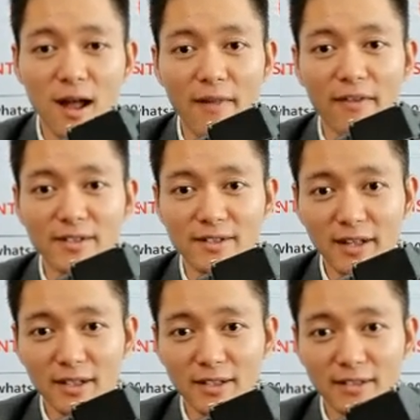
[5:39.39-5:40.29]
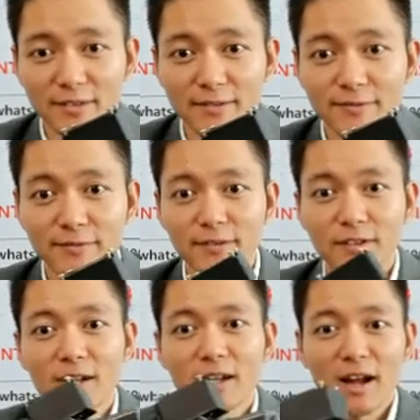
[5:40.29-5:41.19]
and stator.
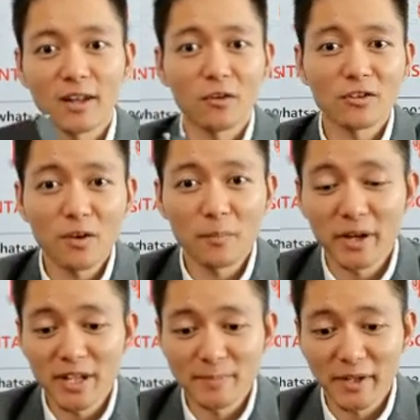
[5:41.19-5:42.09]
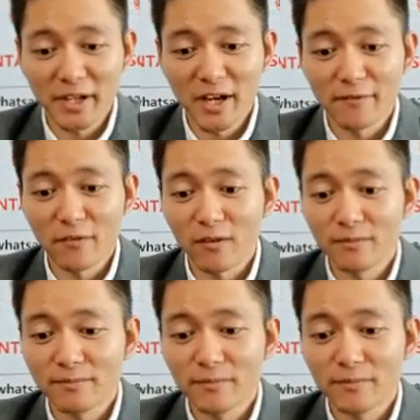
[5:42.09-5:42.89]
And also please be careful.